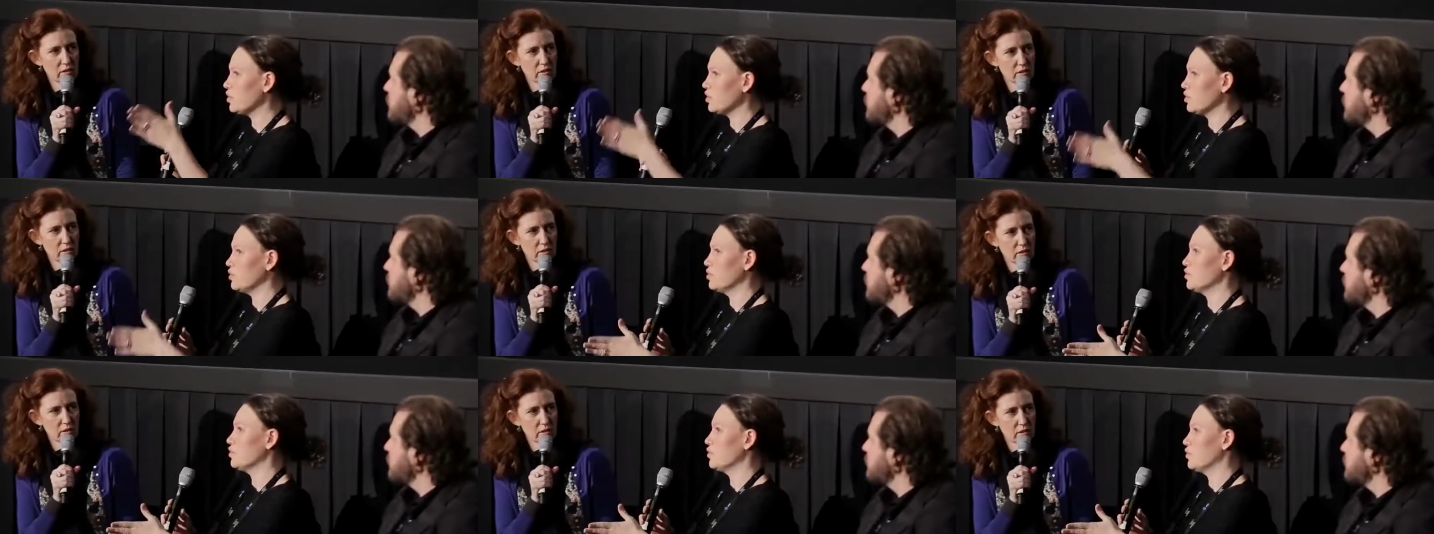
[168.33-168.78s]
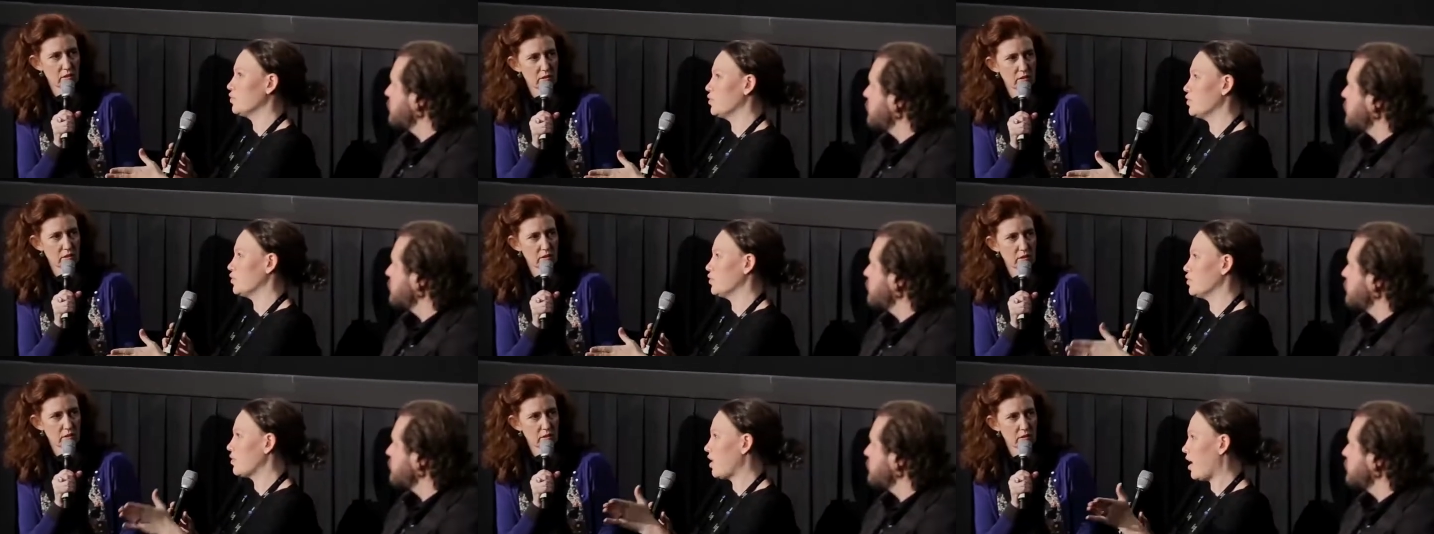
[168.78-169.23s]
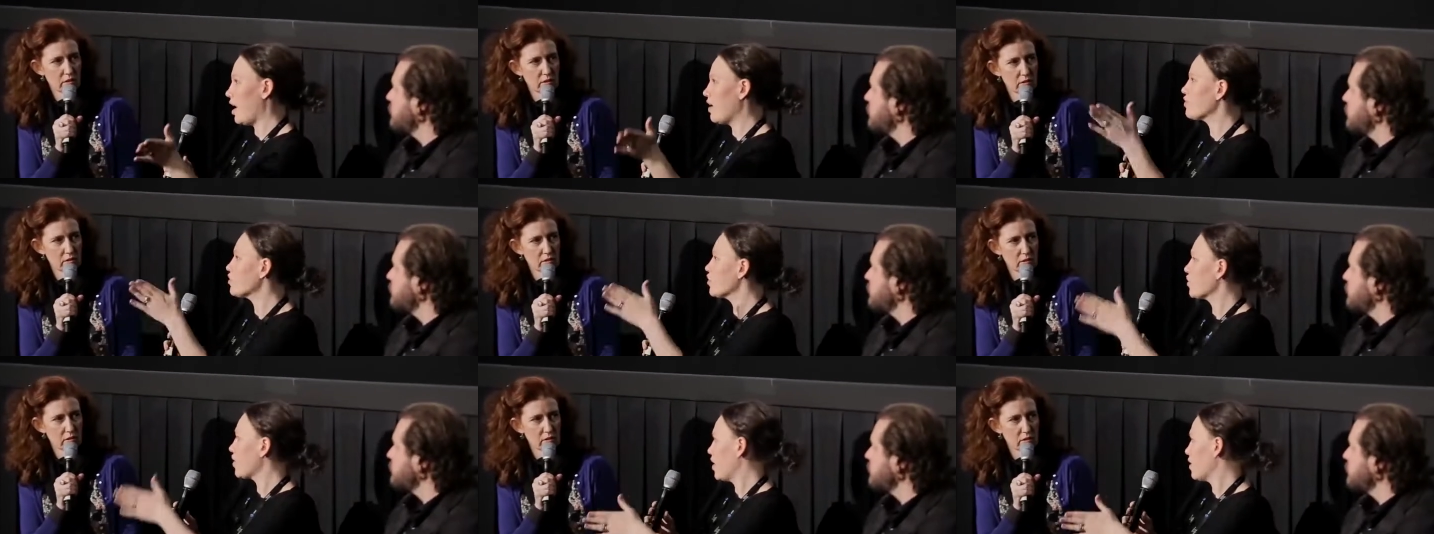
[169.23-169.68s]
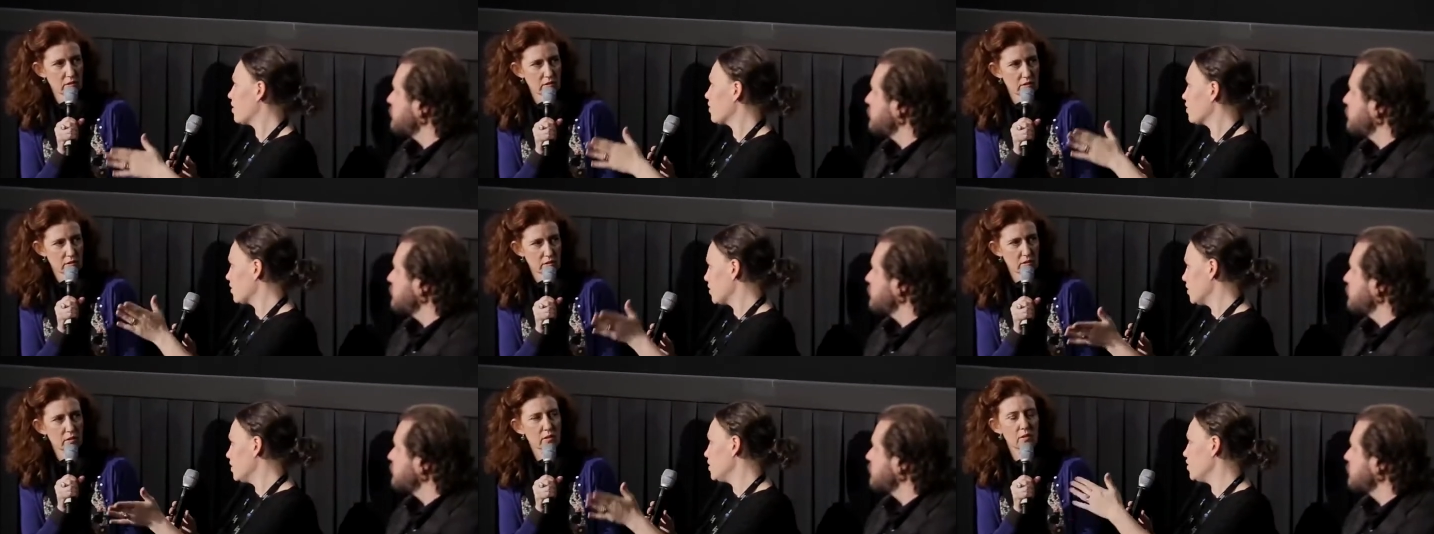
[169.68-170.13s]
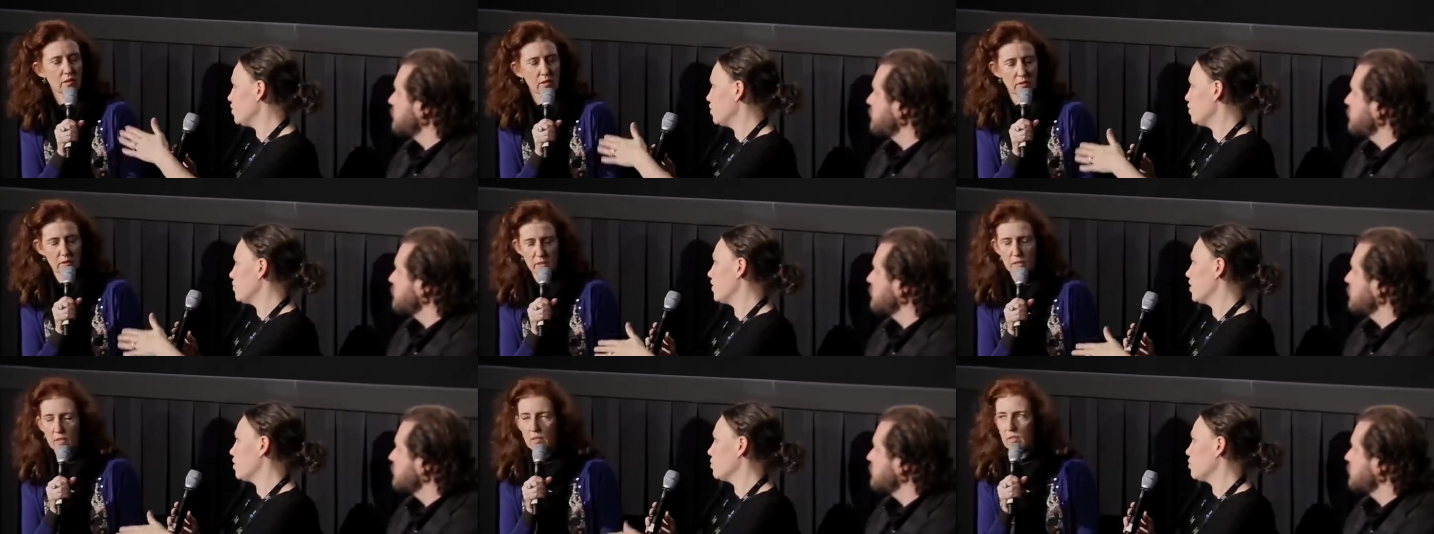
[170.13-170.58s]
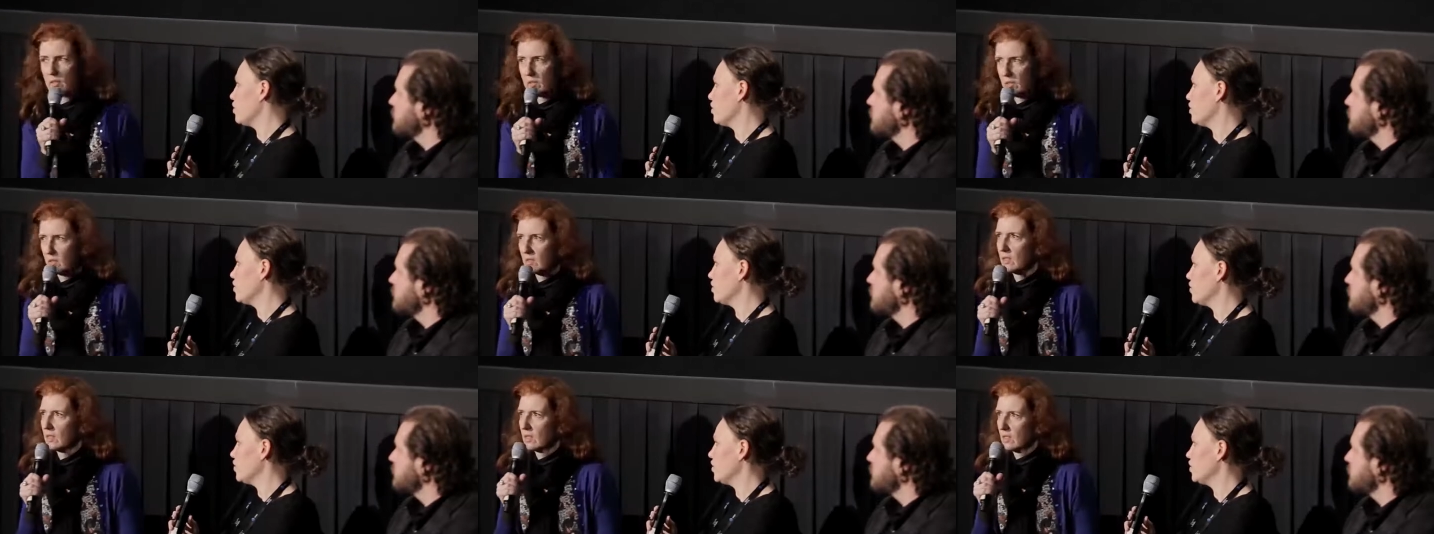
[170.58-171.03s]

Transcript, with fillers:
Speaker 1: years for after that, continued development on the